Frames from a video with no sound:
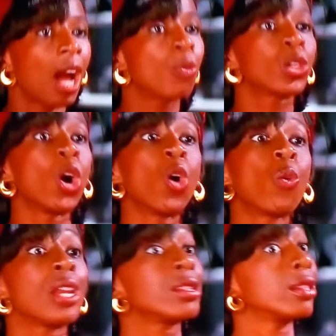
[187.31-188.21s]
I was
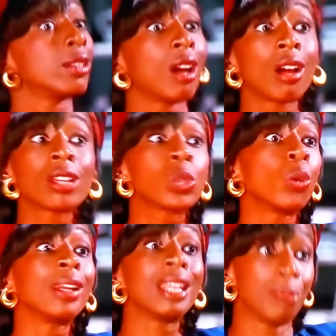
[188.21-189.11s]
always the darkest
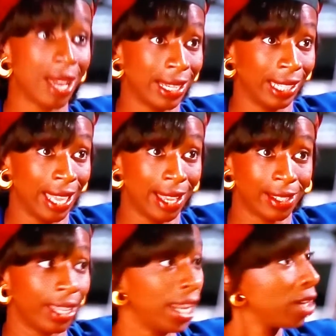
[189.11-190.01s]
one in my
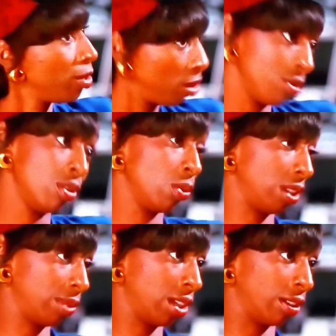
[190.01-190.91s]
class, and I know you know
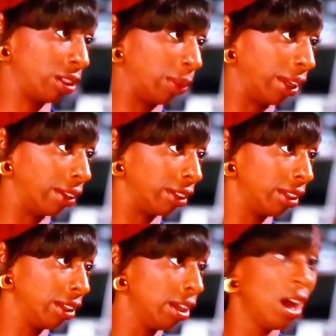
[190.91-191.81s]
what I'm talking about.
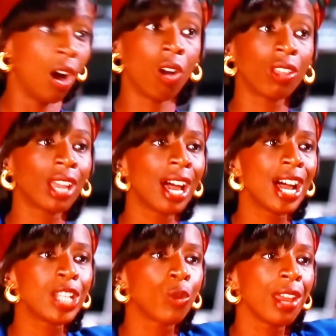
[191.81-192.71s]
All the
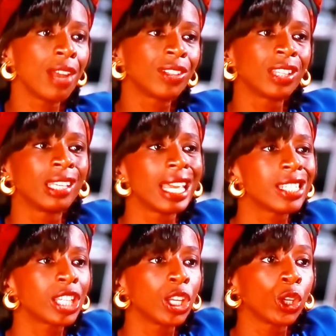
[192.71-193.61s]
guys ran after the
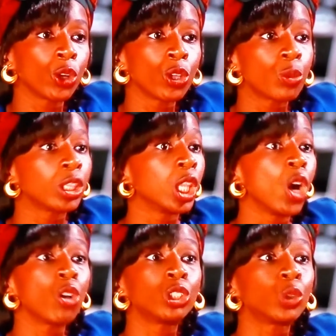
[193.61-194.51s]
light skinned girls with
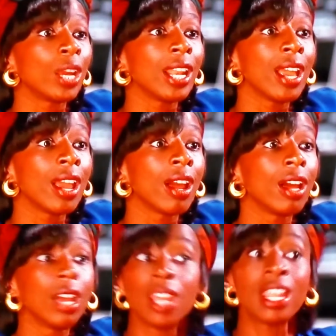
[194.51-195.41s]
long, straight hair,
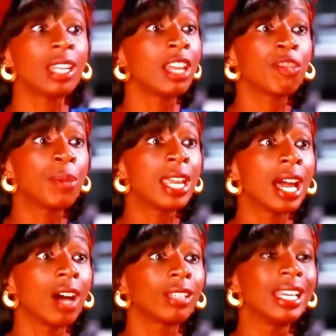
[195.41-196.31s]
and that left me
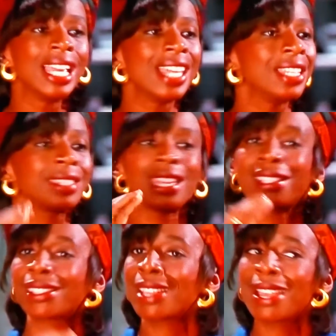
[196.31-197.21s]
out. And it's that
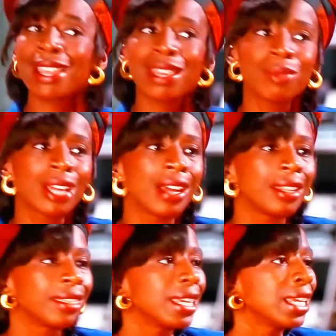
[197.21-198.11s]
same kind
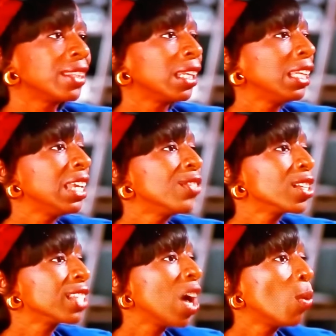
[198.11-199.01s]
of thinking that leaves
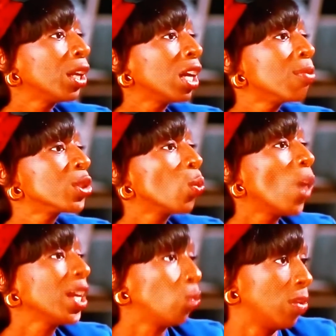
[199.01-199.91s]
us out when it comes to
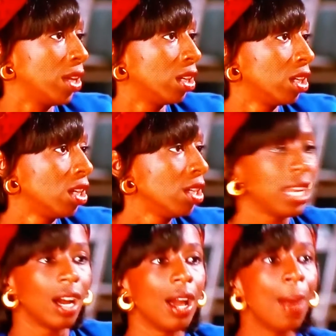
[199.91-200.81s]
white women. Mm.
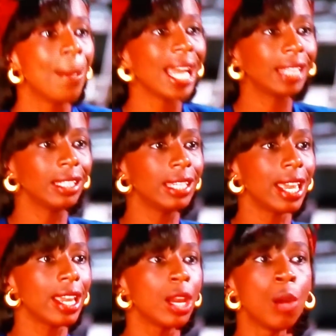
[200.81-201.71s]
Now, back in the
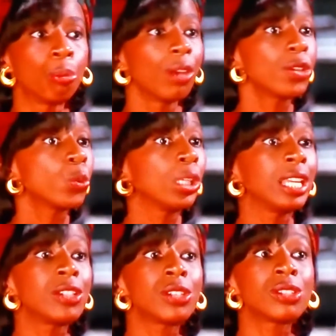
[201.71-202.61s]
day, brothers would
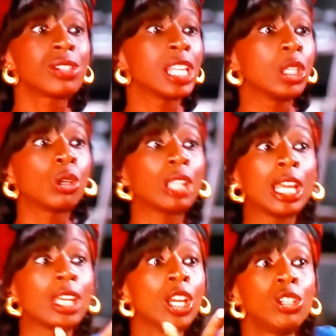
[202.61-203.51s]
get sisters that looked
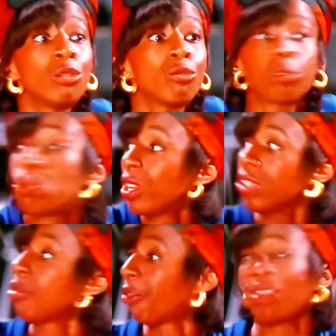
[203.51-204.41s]
like you, Drew,
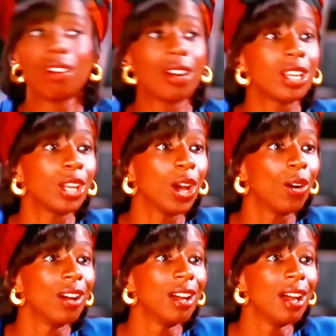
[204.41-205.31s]
and you, Vera, you
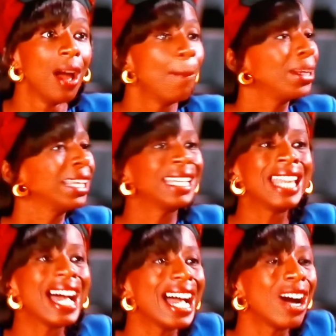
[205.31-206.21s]
know? But
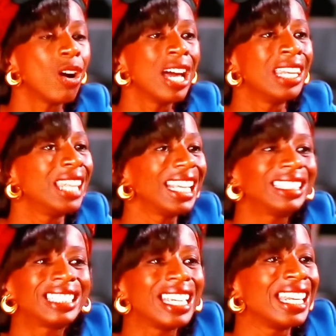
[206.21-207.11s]
now,
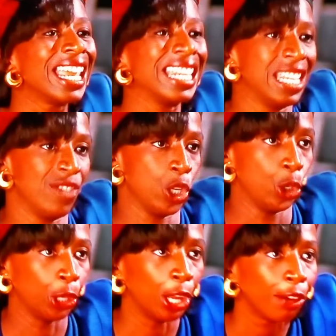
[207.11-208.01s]
light skin ain't even
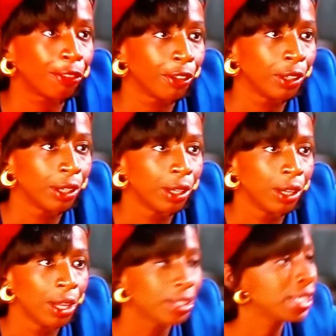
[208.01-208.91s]
good enough.
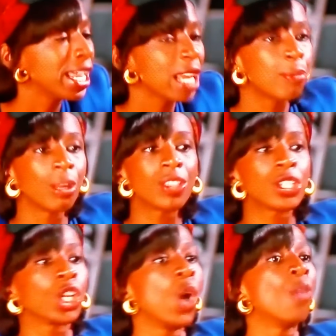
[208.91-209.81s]
Today,
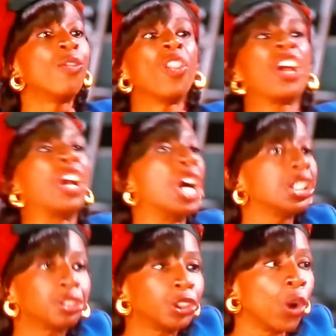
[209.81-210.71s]
brothers are going for the
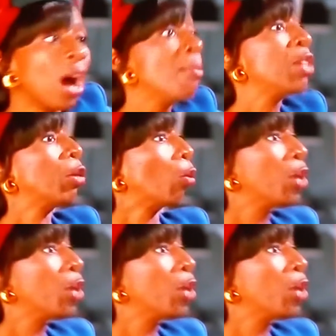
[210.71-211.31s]
gusto. I mean, the